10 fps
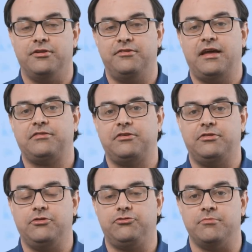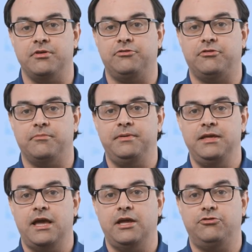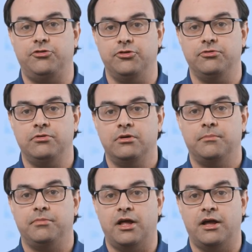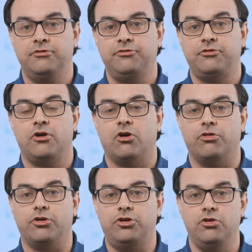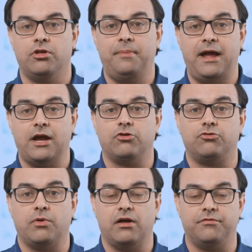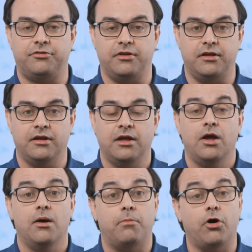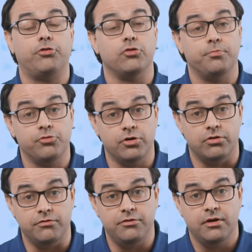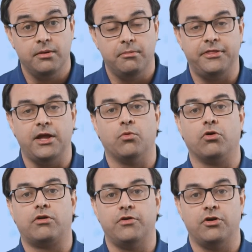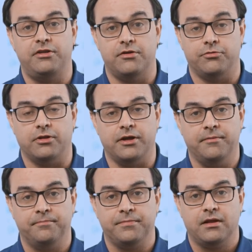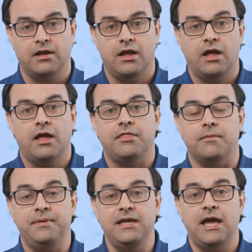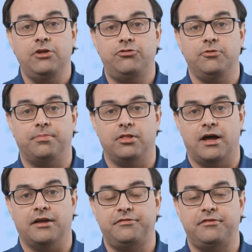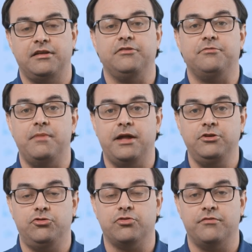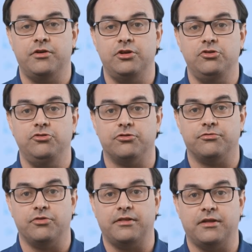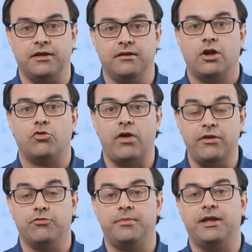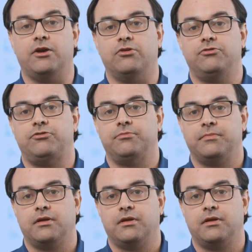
the Texas Instruments BA2 Plus or the Hewlett-Packard 12C. Both were approved, but they work very differently. The BA2 Plus is menu-driven and user-friendly, great for beginners.